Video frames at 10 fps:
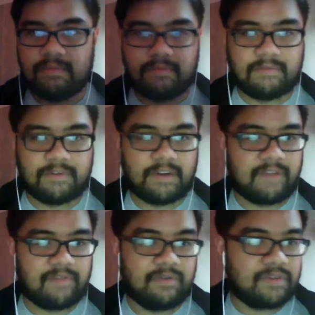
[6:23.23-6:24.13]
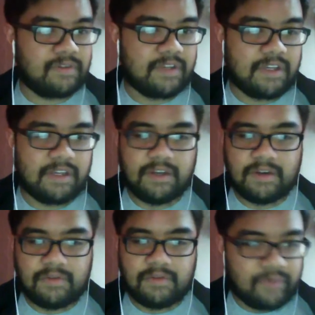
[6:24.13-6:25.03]
I have to go to the
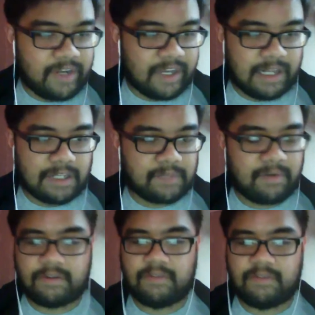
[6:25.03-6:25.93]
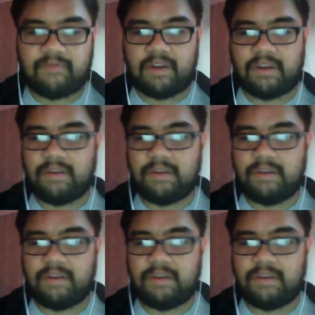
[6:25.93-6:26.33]
ridiculous part of my